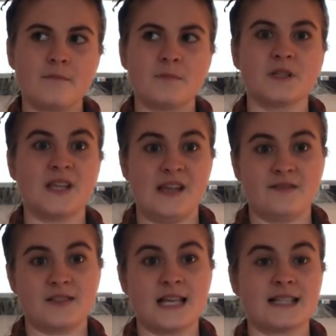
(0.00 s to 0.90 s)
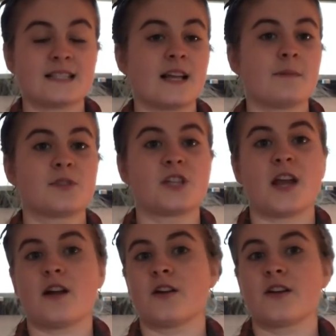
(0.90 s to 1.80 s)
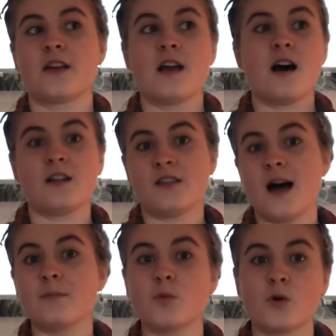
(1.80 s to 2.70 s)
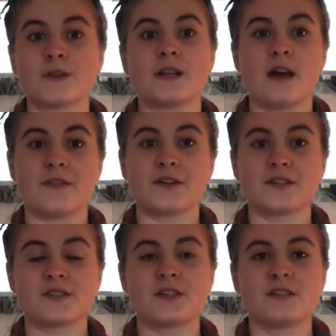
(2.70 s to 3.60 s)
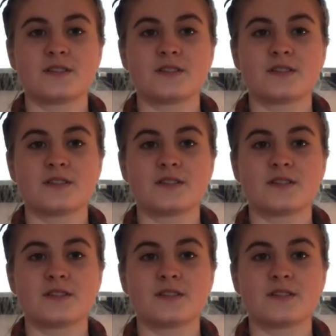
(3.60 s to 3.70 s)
beliefs. And some shared a lot more than others.